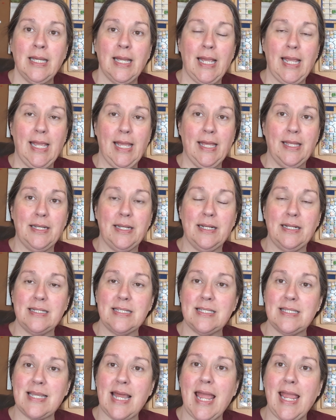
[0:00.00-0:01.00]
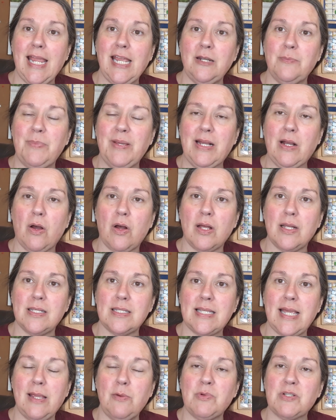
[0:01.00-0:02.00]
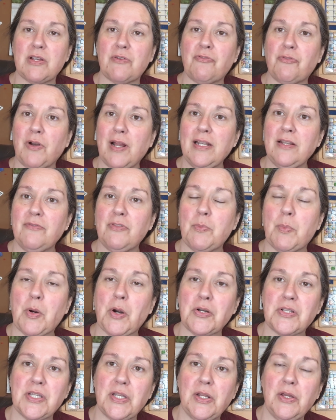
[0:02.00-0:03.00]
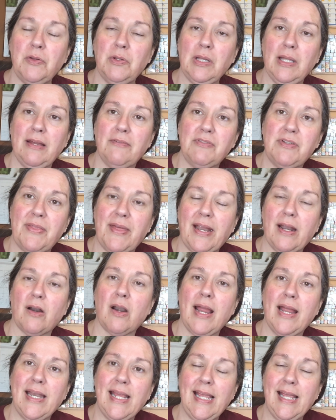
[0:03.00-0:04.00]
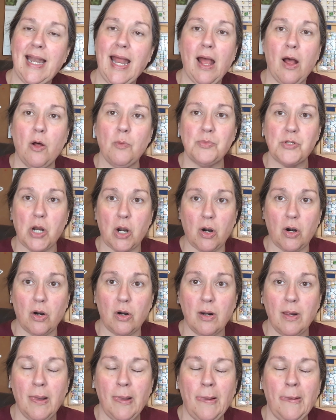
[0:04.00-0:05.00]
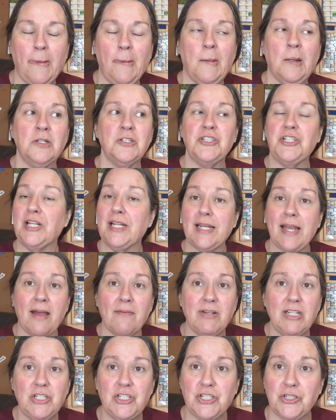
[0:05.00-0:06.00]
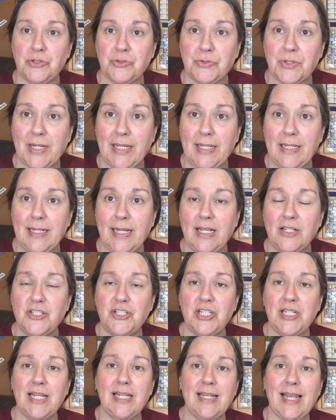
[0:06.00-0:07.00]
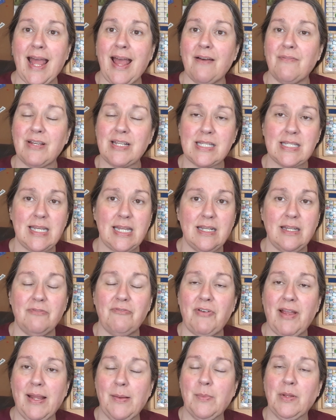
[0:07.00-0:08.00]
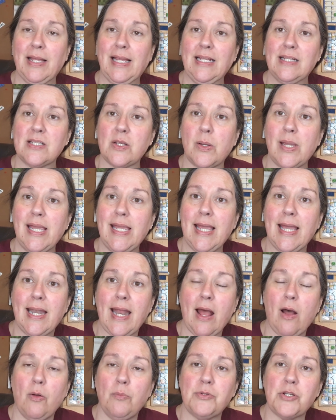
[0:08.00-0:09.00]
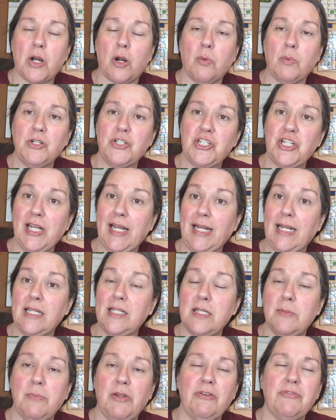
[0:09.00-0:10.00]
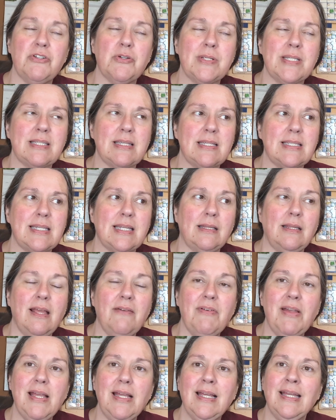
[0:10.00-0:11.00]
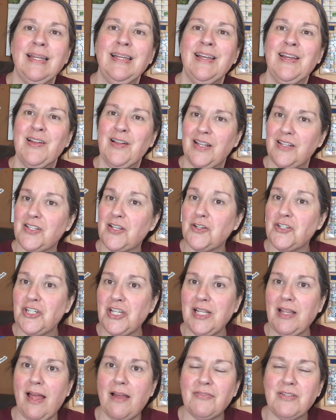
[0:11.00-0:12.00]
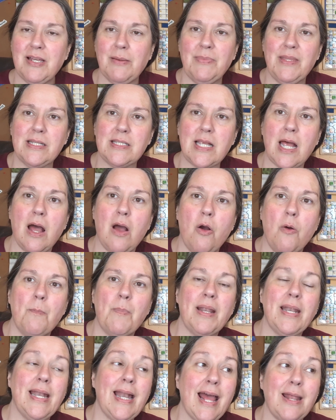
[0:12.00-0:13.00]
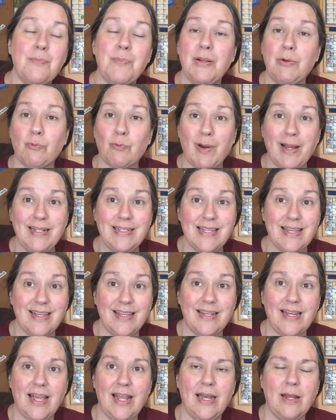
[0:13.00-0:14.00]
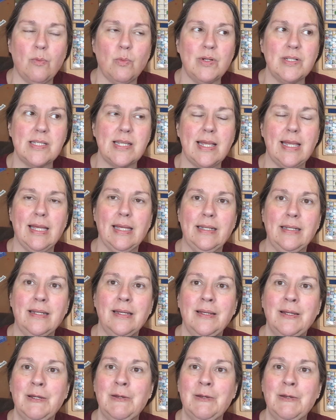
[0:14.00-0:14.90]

in an estate because he was a friend of the person who'd lived there, and he had helped her. She didn't have any children, and she didn't have extended family, and so he had helped her when she needed to move to assisted living, and so she left him this home, but it had been rented, and it was in